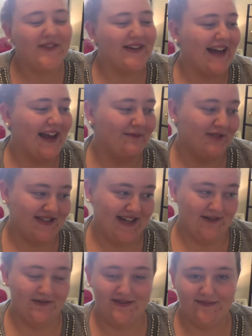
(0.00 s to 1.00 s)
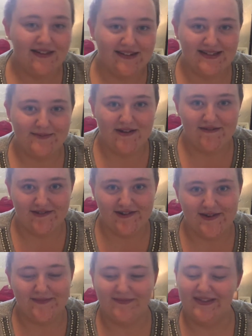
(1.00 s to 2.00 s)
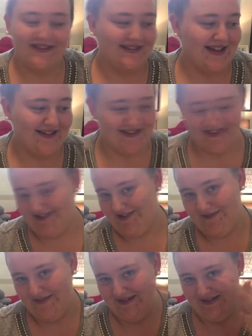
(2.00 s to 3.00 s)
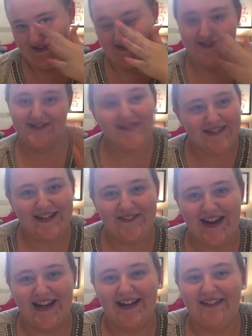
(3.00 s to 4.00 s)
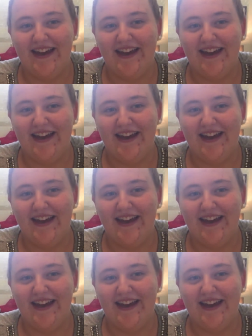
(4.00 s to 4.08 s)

We have blocked out all the mirrors in my room. There's absolutely no mirrors, so don't worry about any